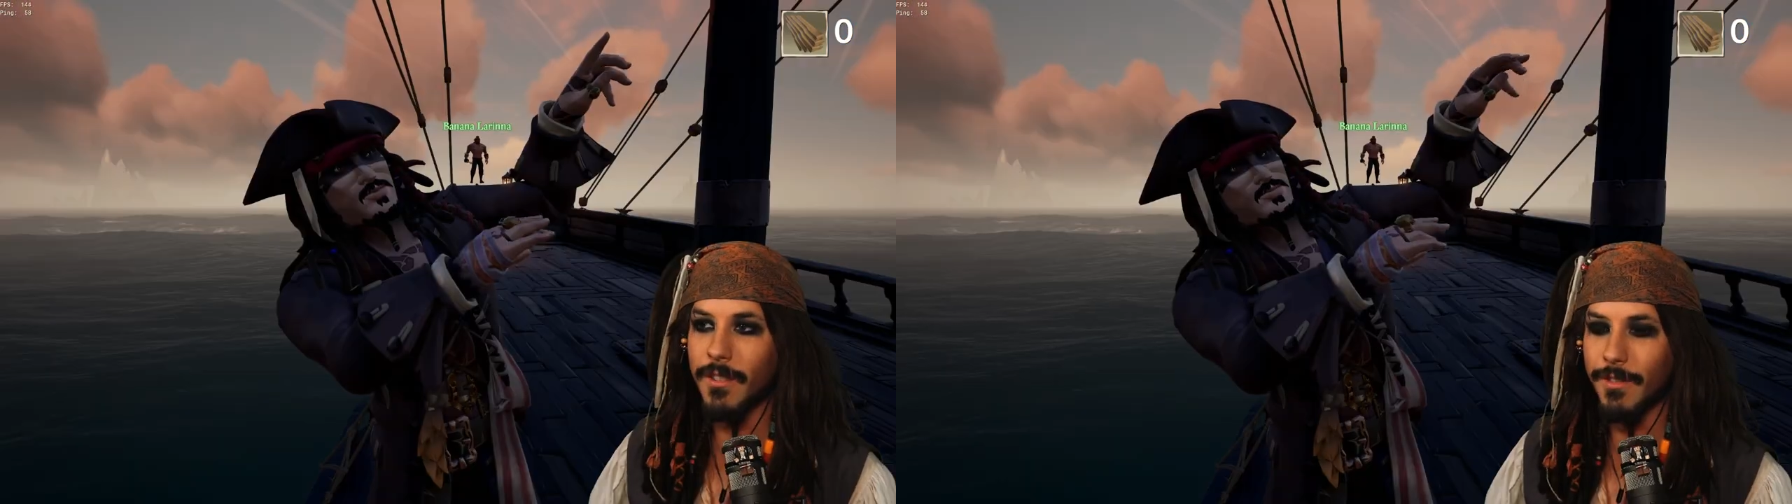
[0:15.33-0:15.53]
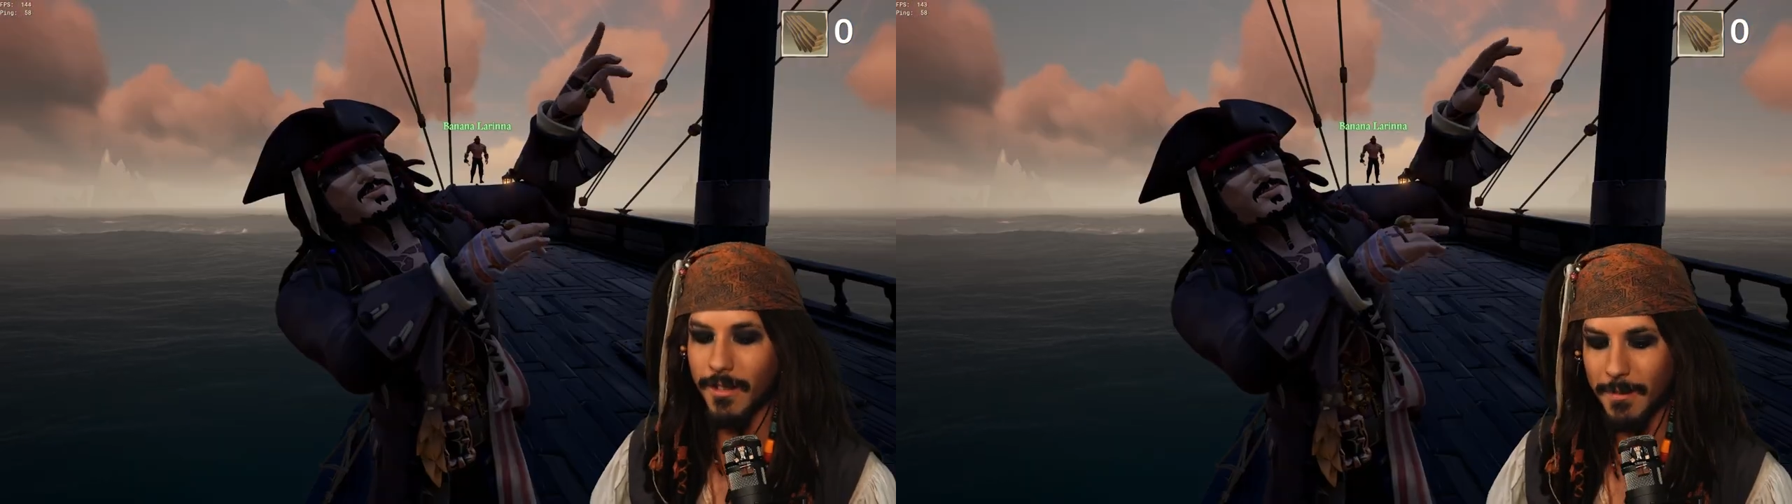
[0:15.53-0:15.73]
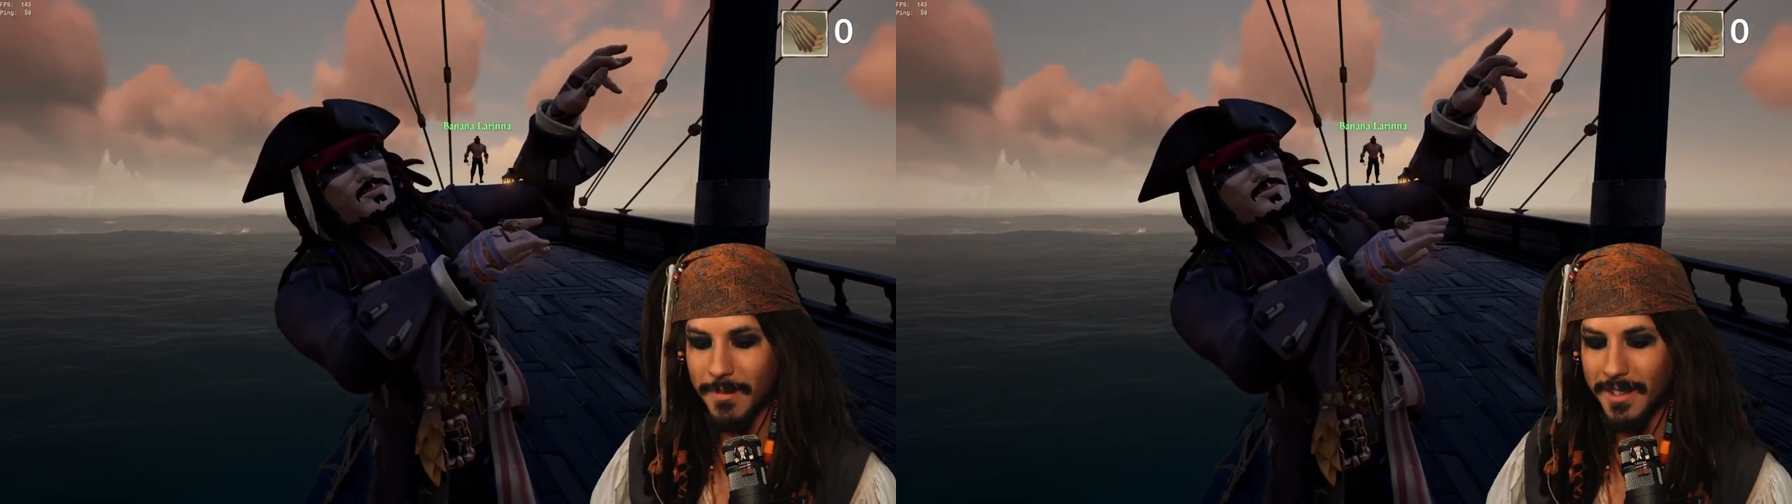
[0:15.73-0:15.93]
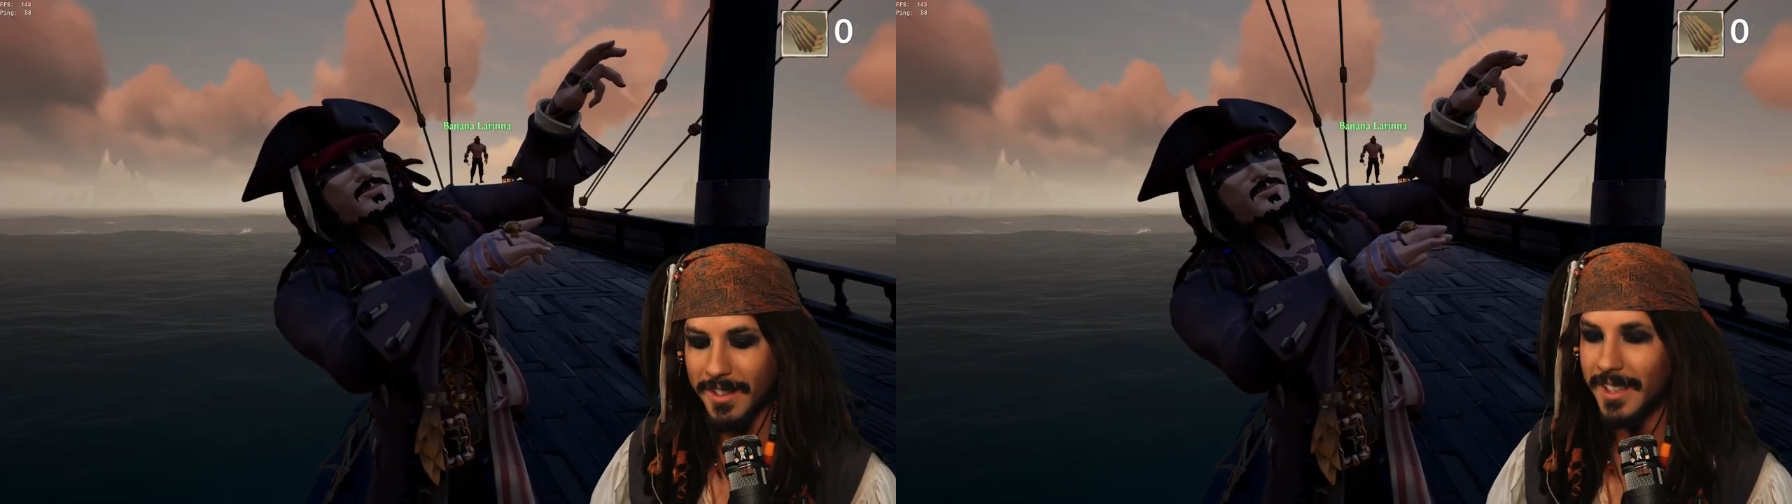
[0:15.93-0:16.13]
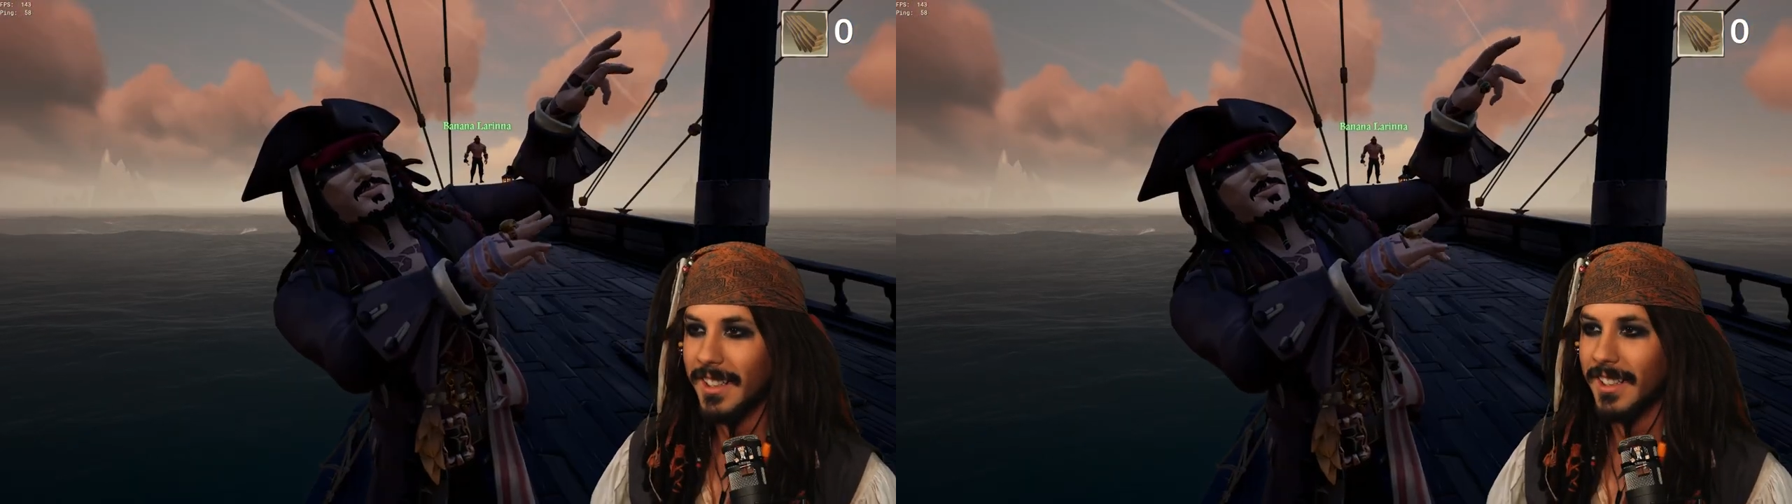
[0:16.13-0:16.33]
Of rum.
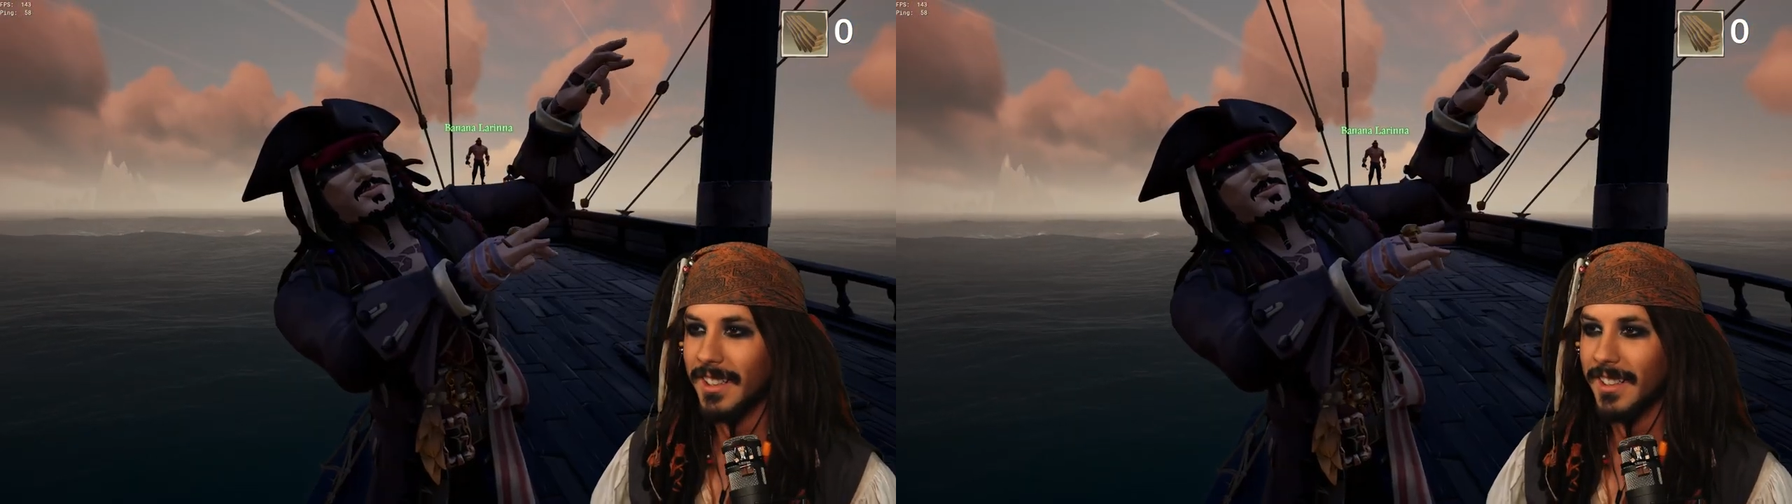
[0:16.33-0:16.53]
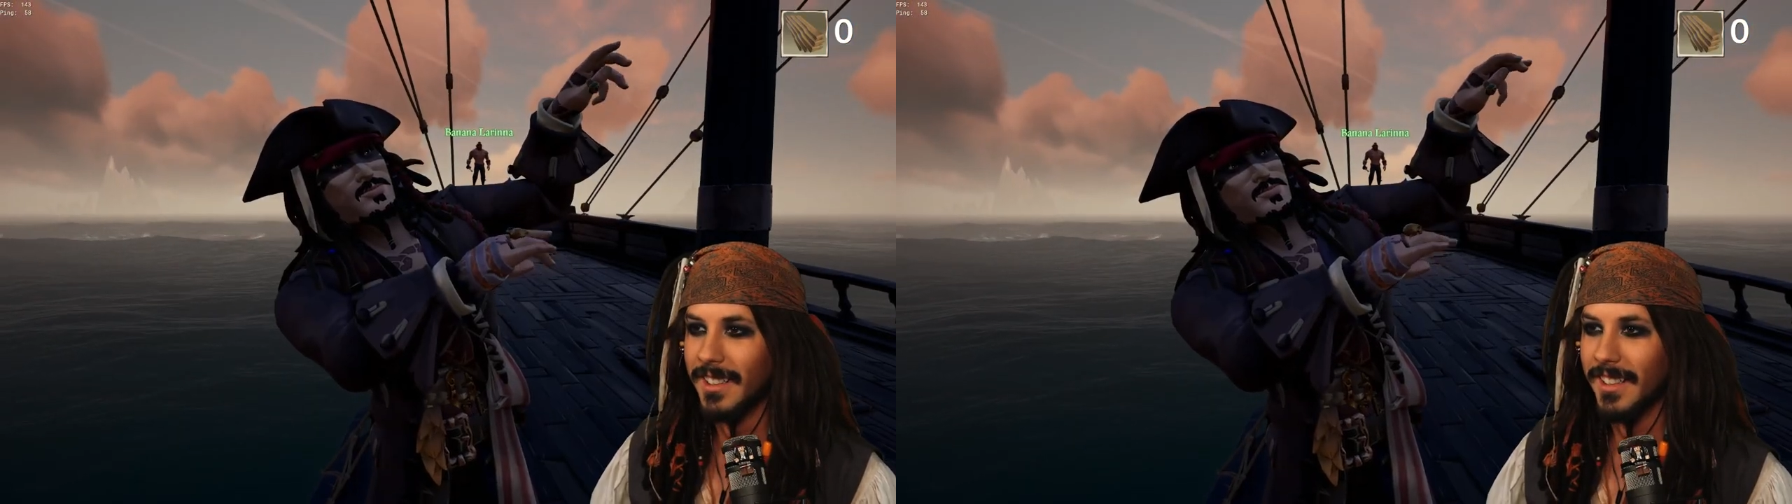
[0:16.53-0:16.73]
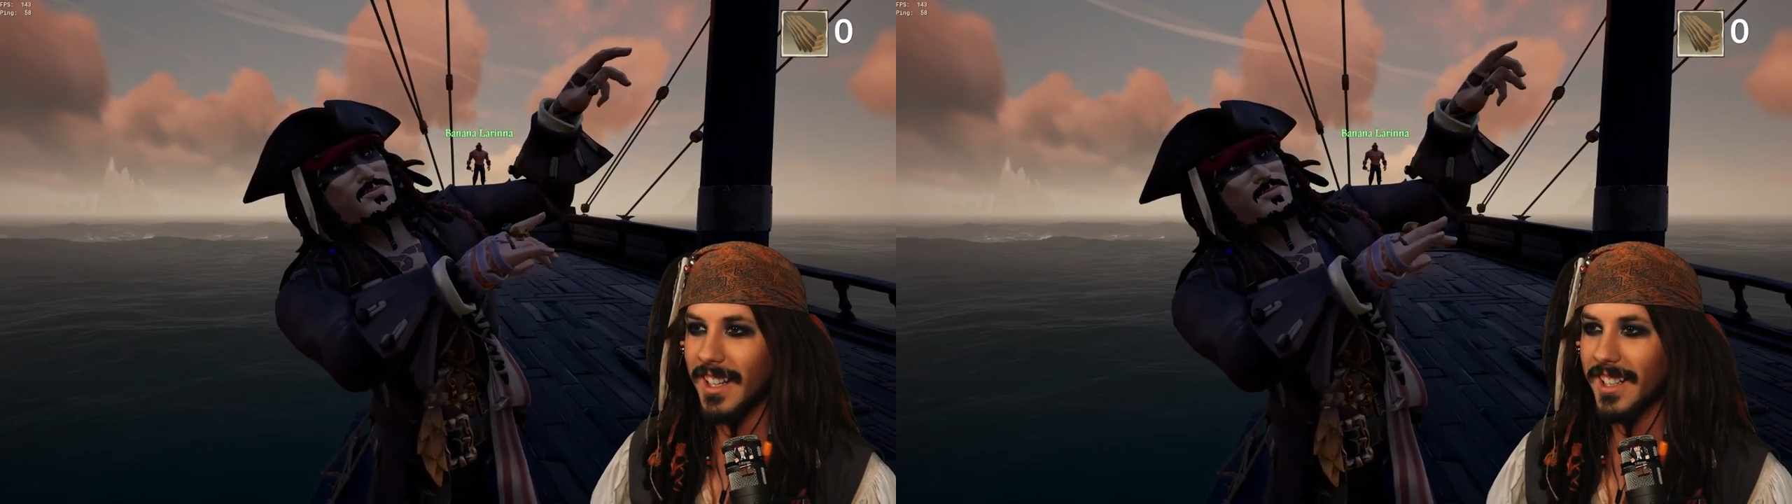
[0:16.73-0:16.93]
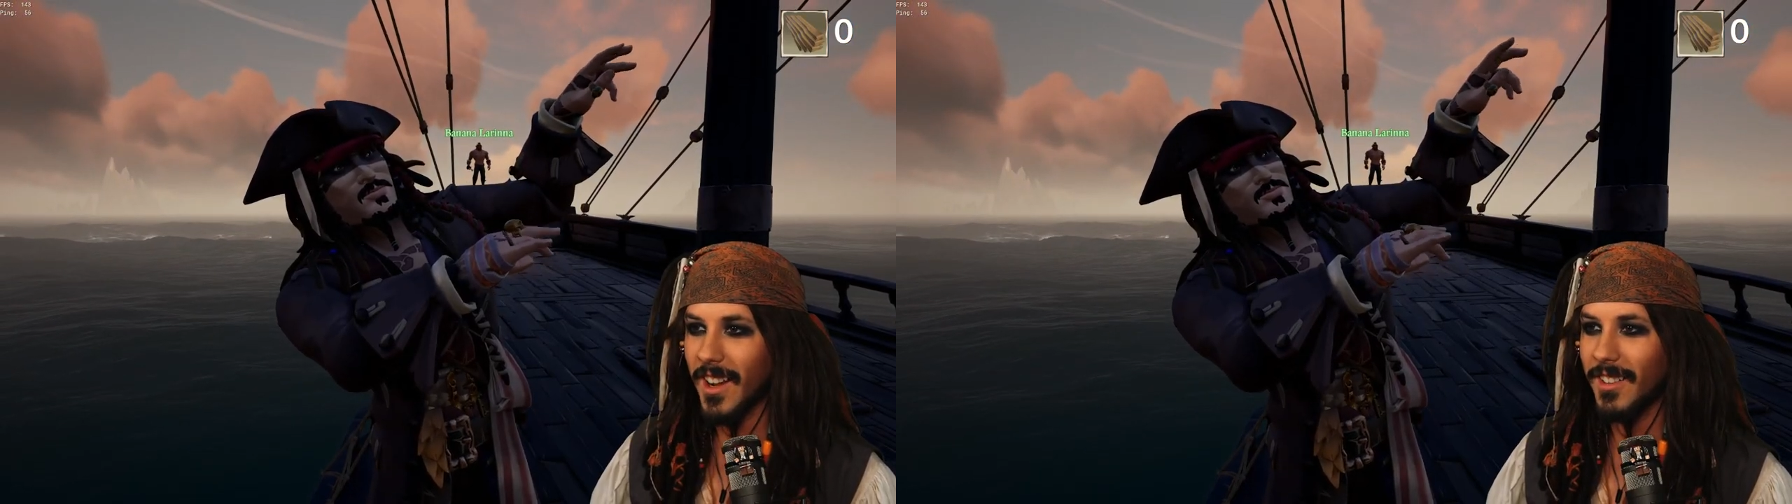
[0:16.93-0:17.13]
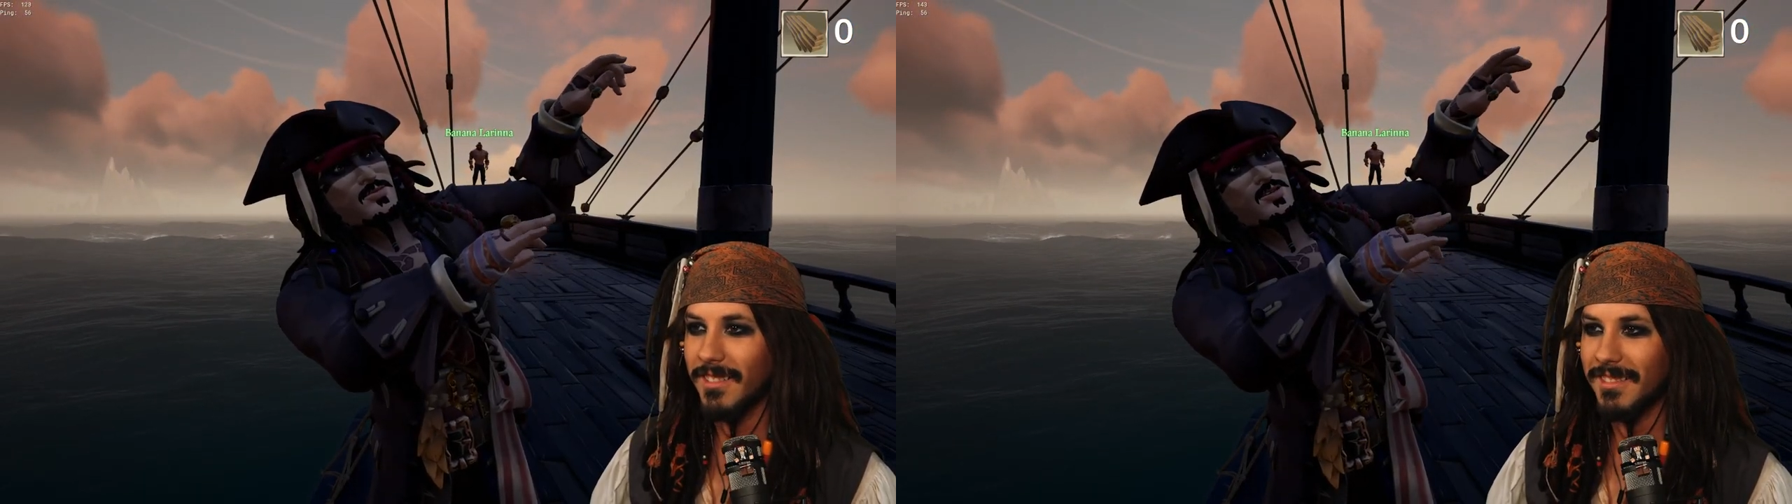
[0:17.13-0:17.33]
There you go.